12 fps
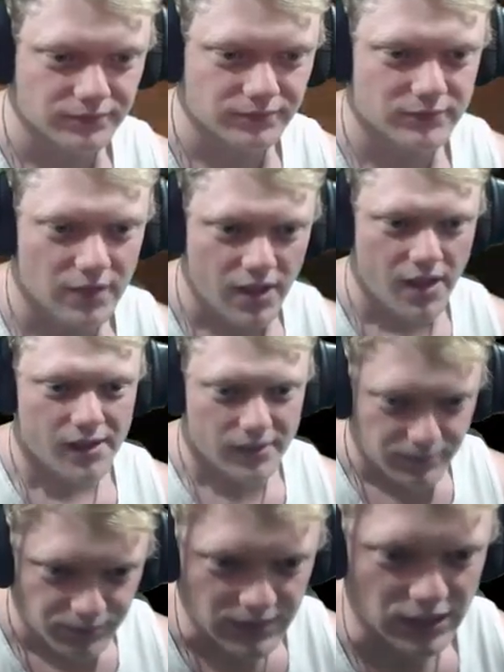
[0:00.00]
Are you seeing me?
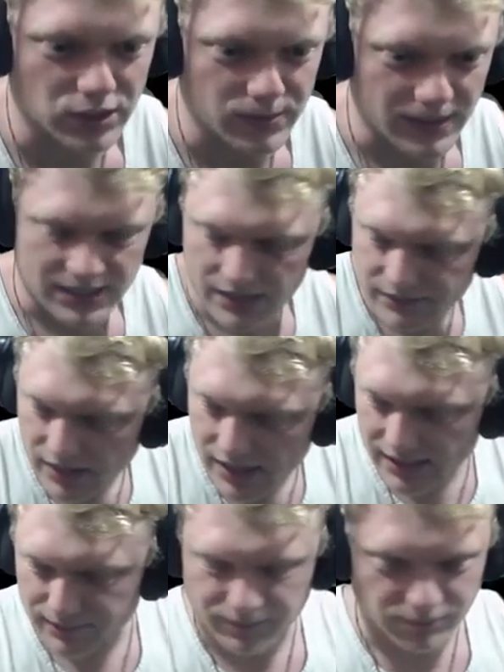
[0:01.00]
I just realized I have to
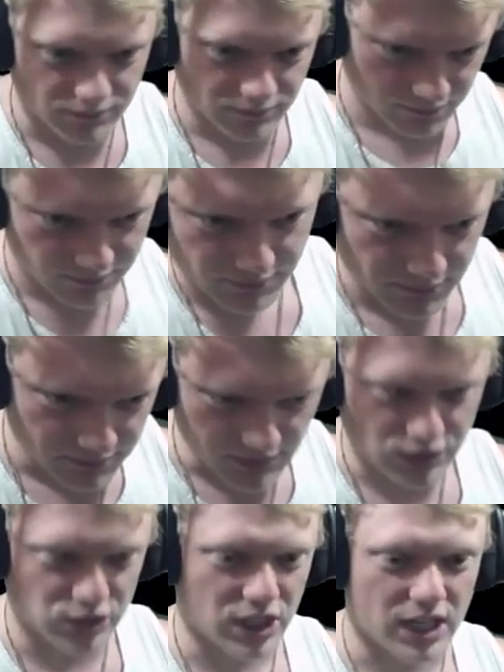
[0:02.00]
like
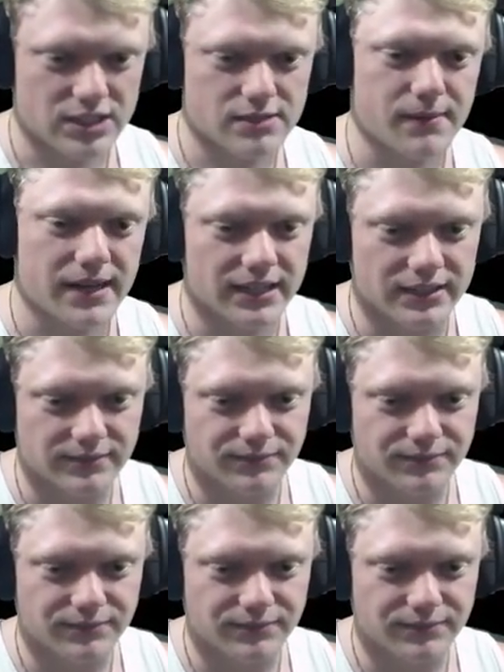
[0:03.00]
adjust my